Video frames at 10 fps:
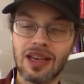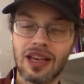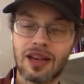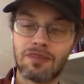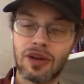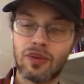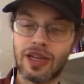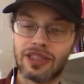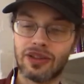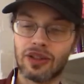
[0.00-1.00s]
But
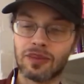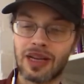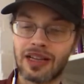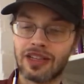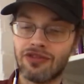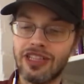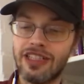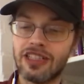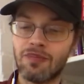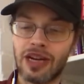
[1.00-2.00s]
wisht, old man, and read
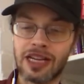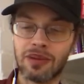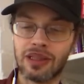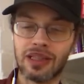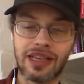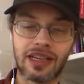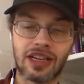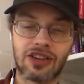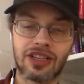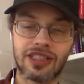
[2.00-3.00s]
your Bible like a
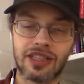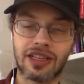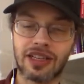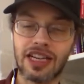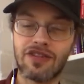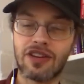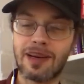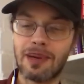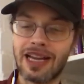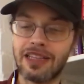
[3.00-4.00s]
Christian, and never
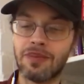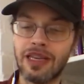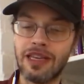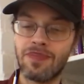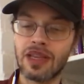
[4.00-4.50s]
mind me.